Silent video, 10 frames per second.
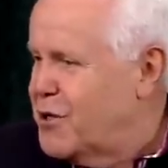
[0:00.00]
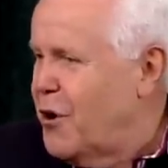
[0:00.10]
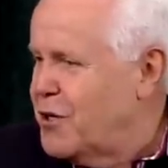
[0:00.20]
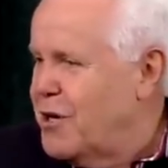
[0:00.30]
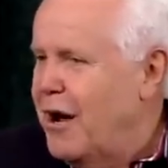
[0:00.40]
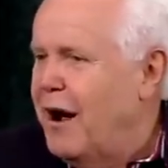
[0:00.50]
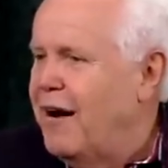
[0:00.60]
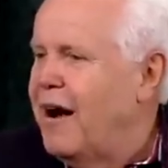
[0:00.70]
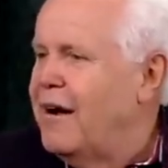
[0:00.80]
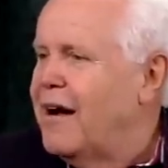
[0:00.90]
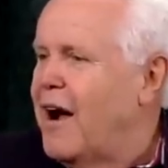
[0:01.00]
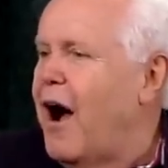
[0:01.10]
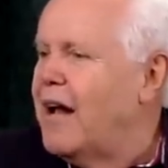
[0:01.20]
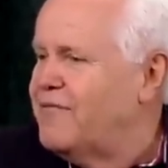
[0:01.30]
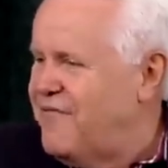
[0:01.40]
church, a
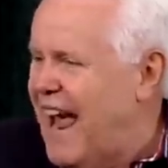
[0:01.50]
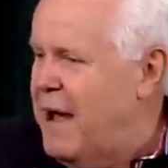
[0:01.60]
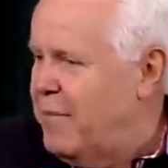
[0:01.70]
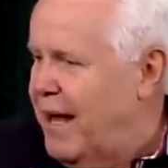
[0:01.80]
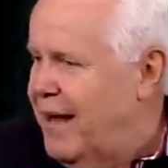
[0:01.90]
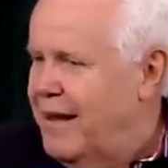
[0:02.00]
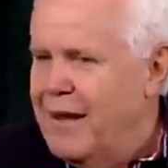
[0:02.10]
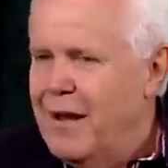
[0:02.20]
God family.